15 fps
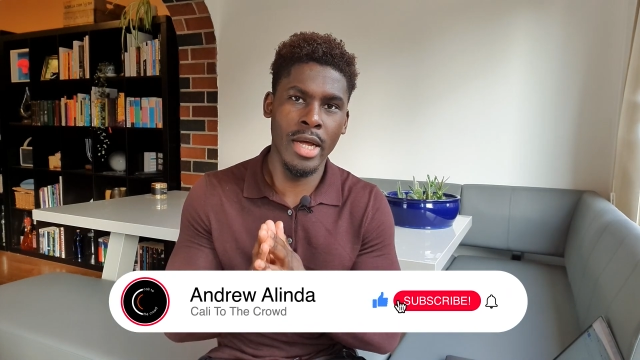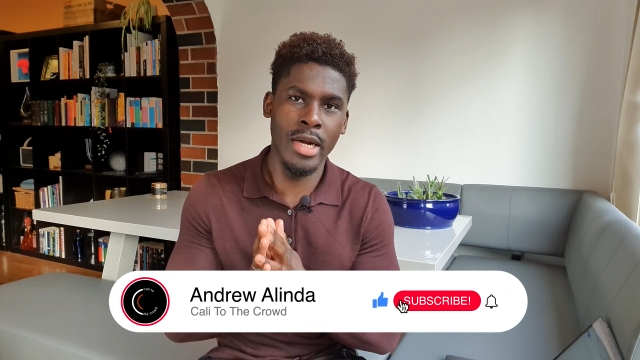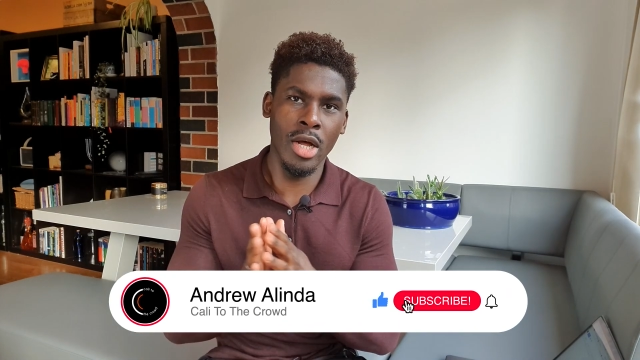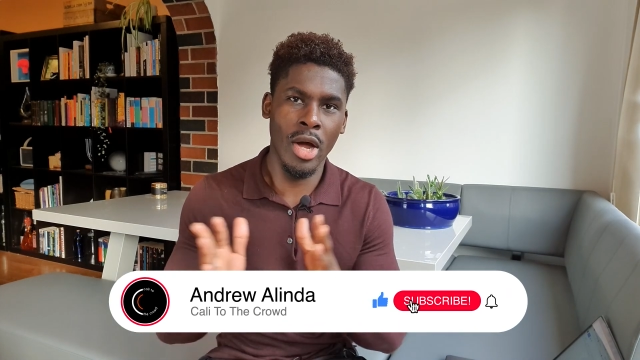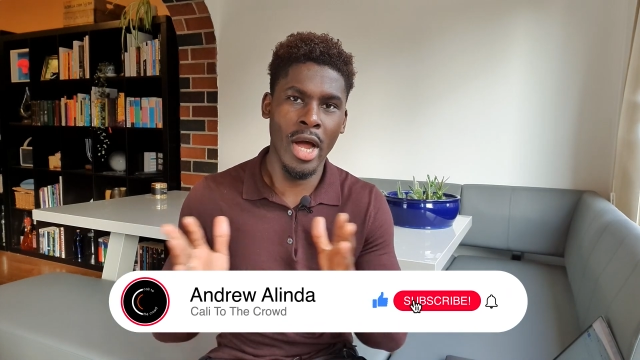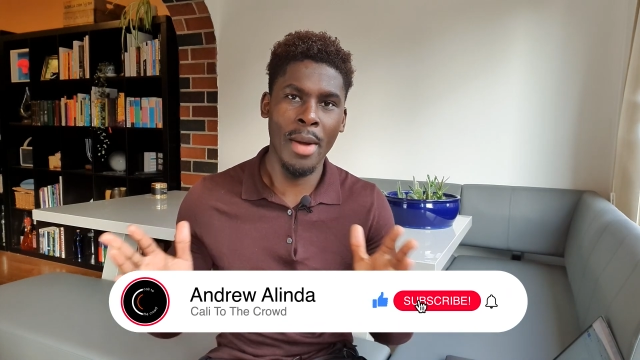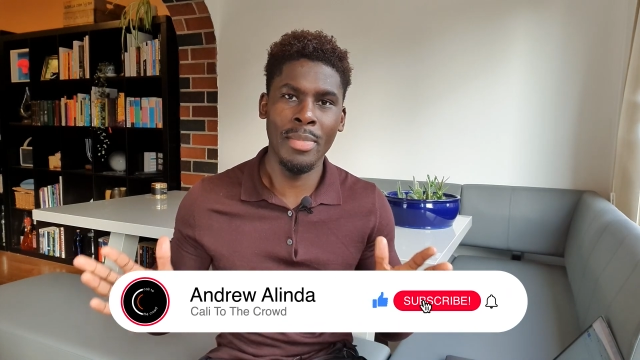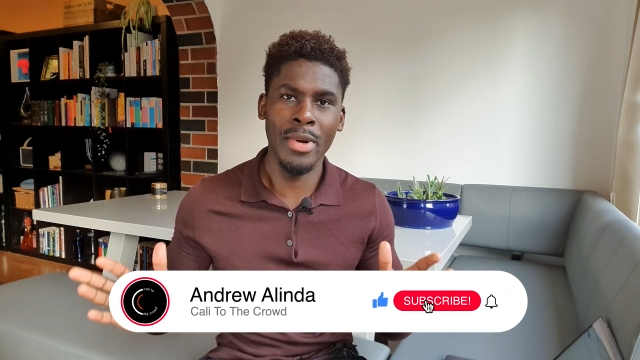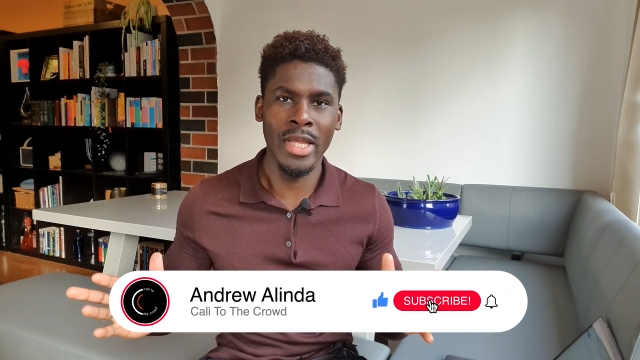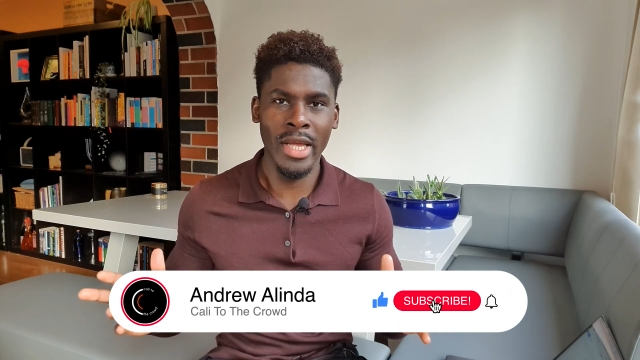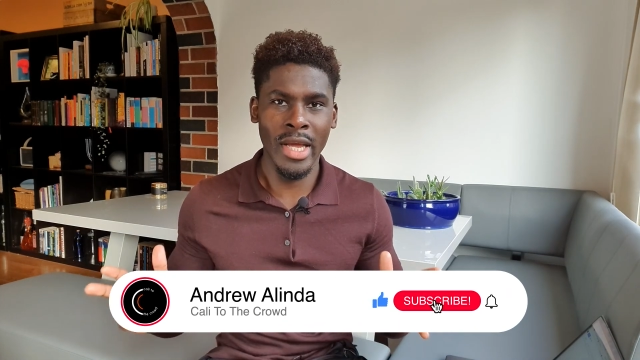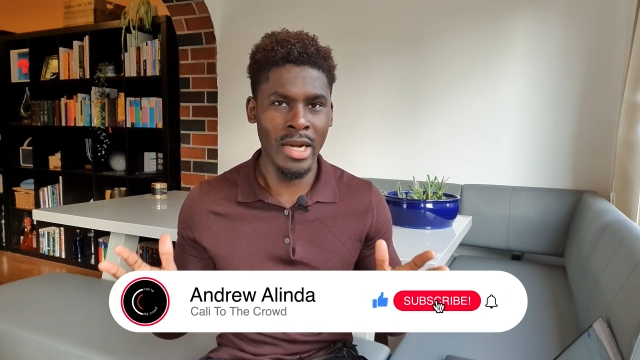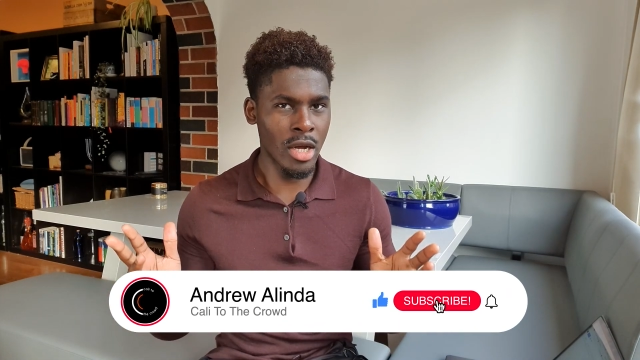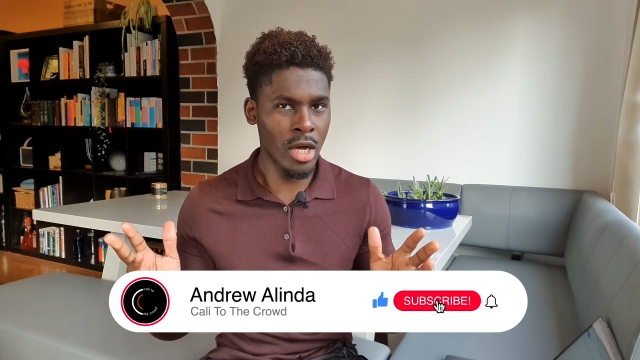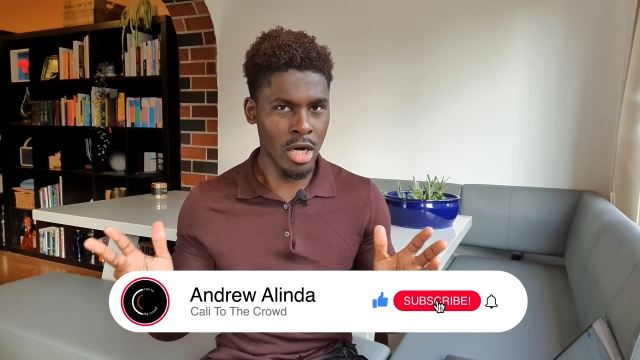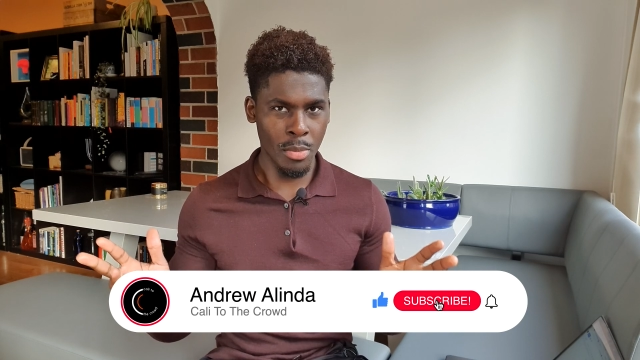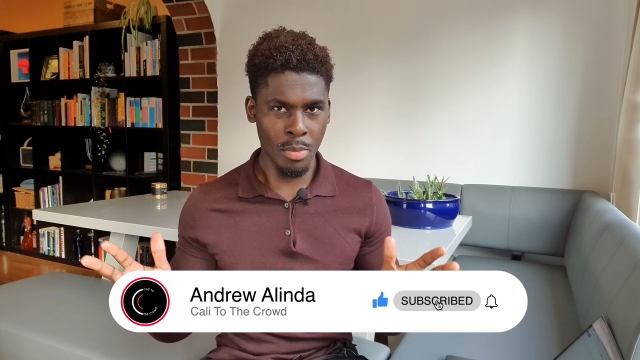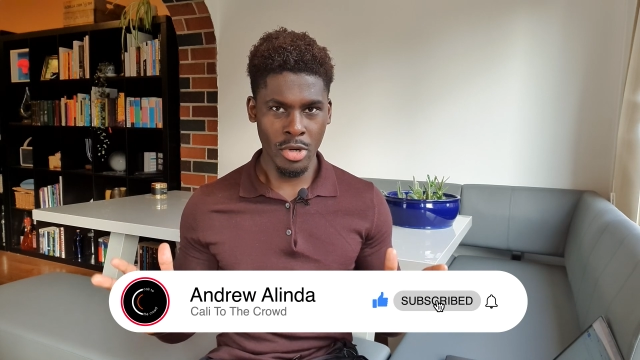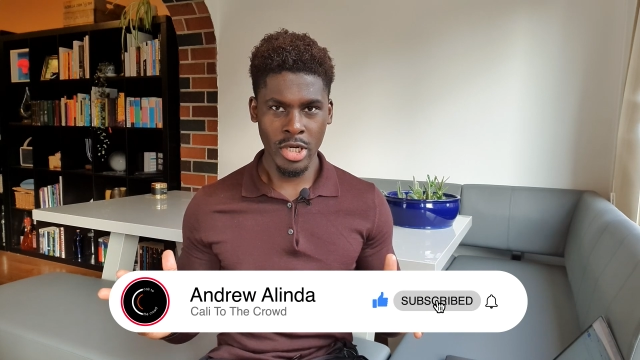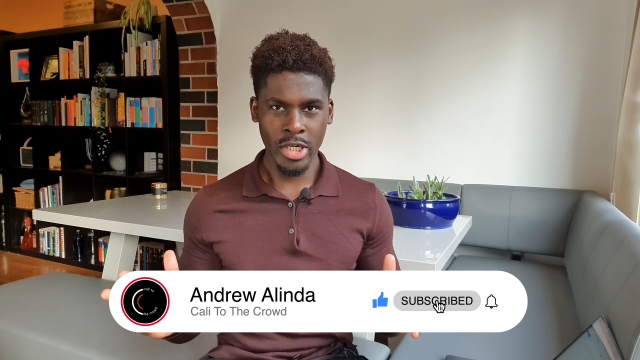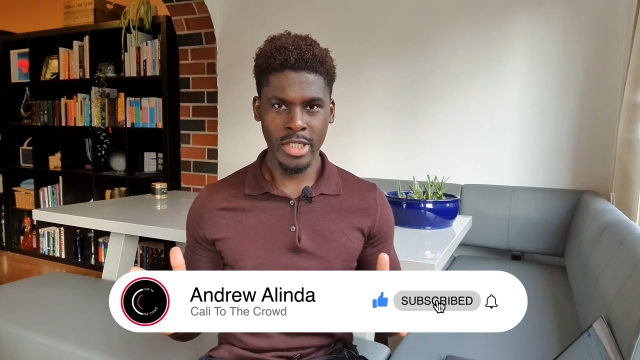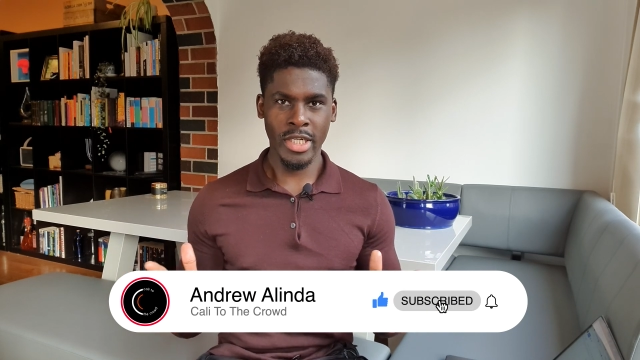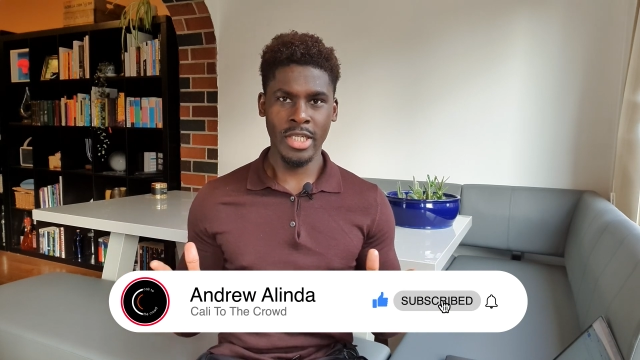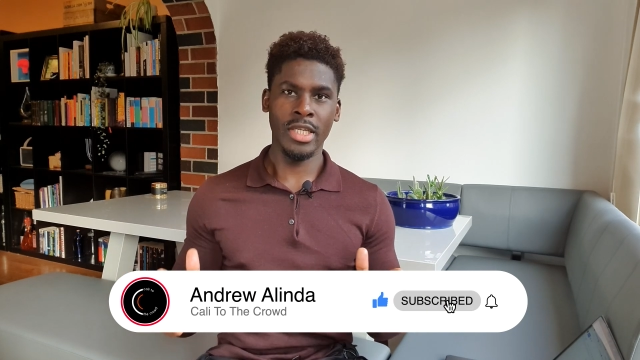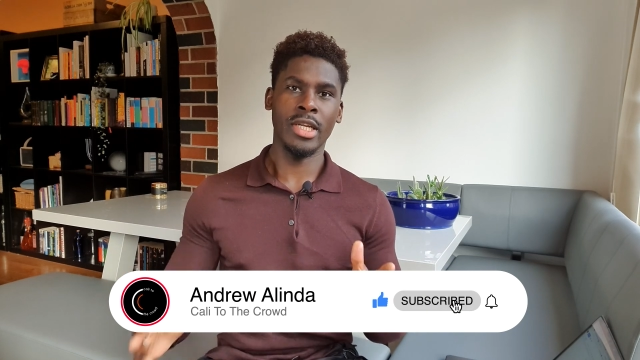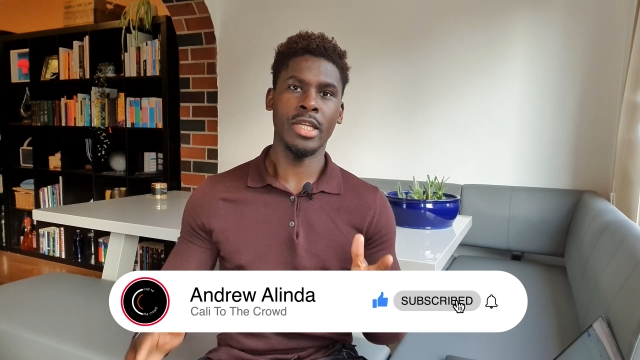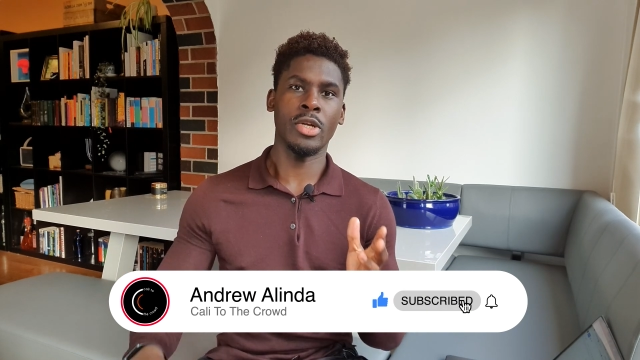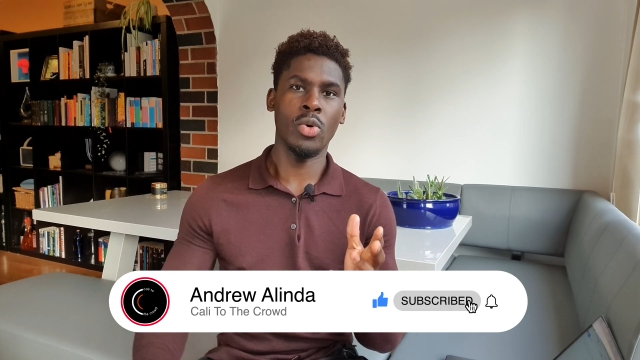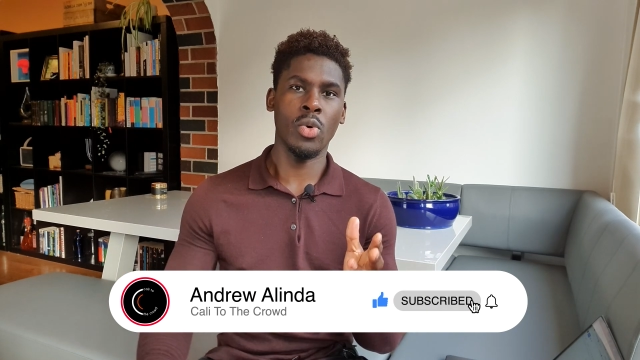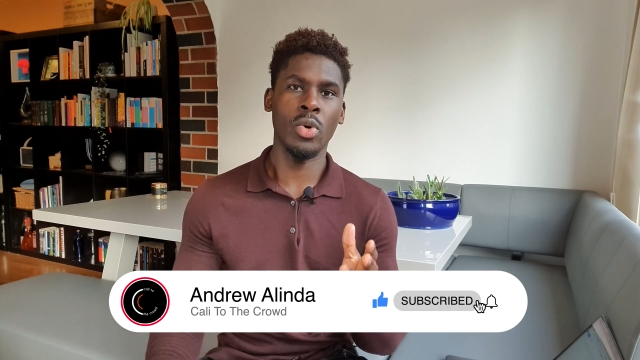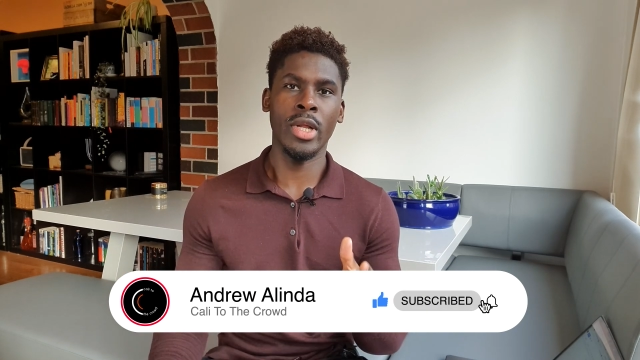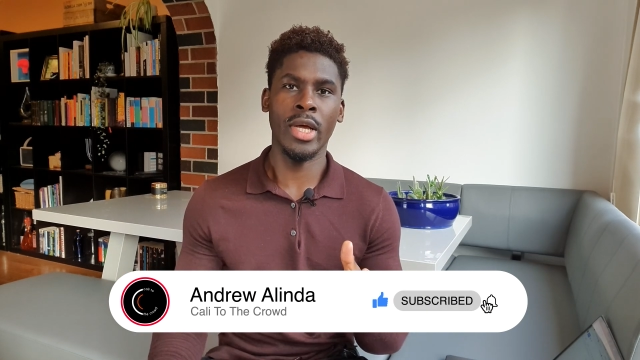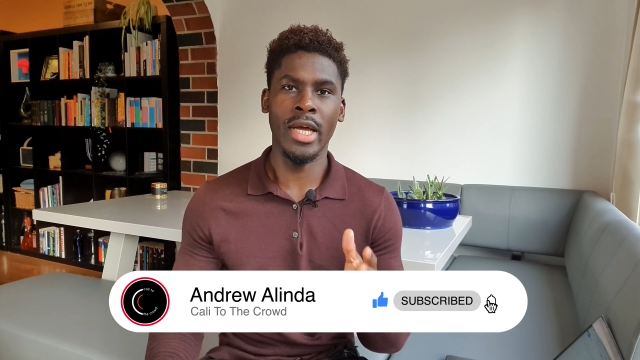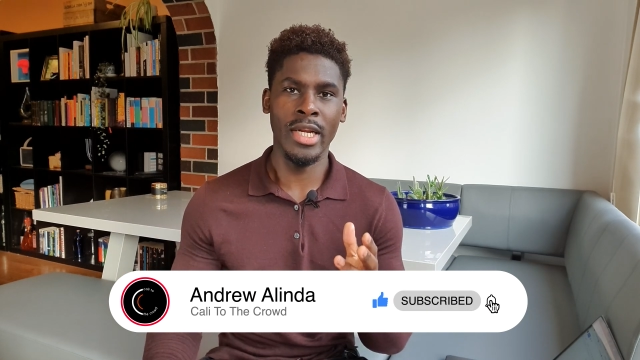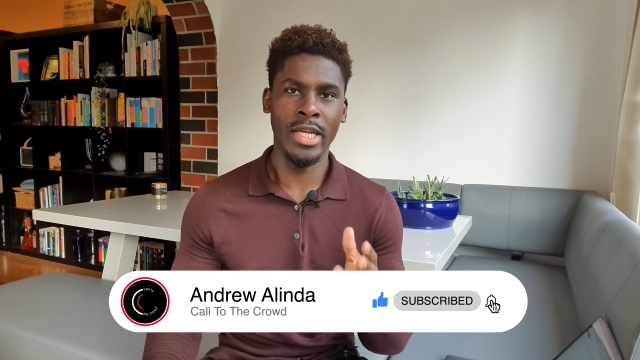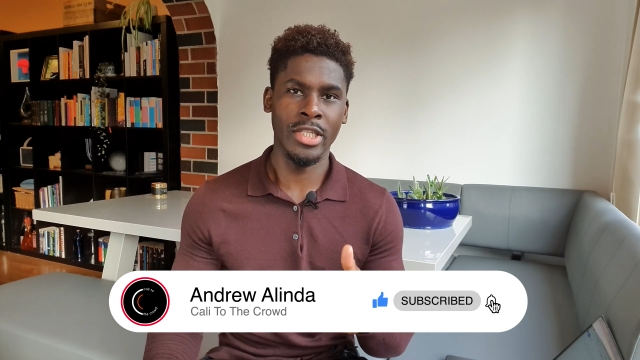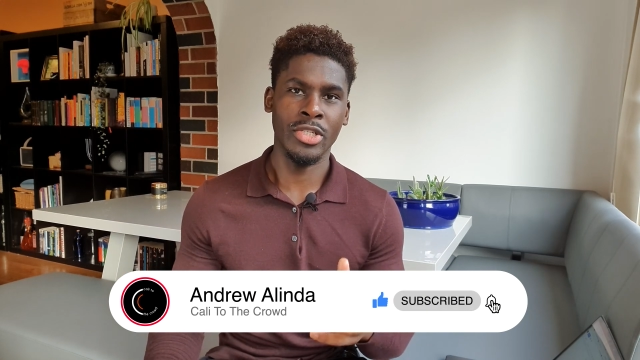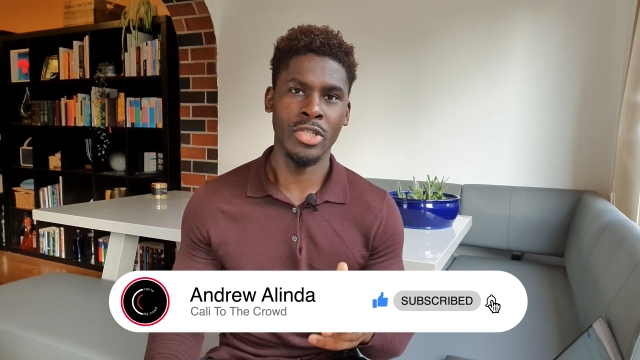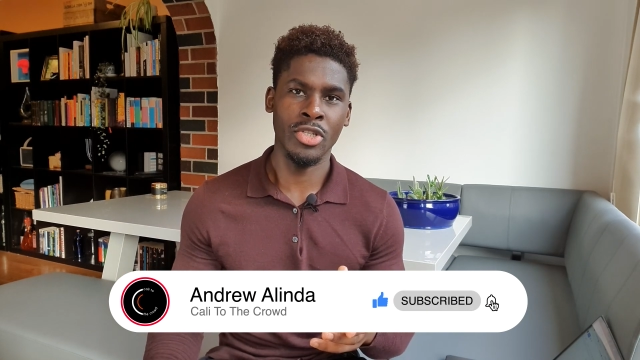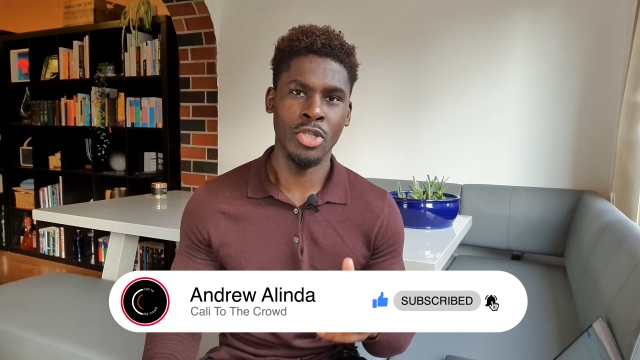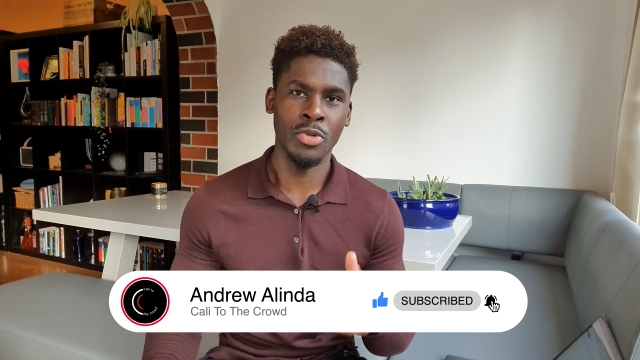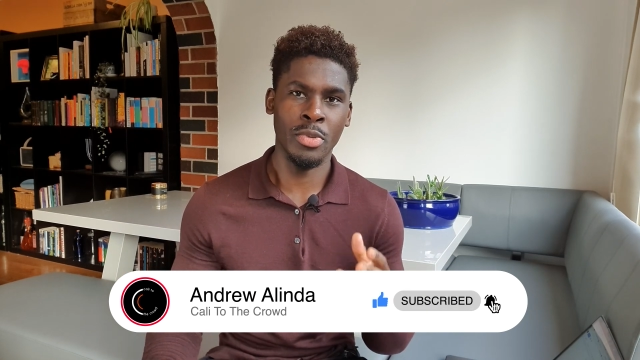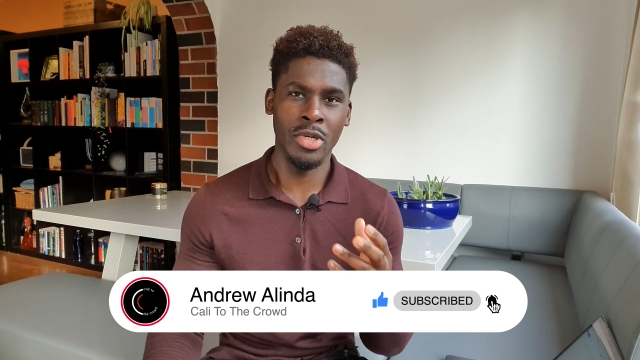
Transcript: and I'll happily and unapologetically call it an excuse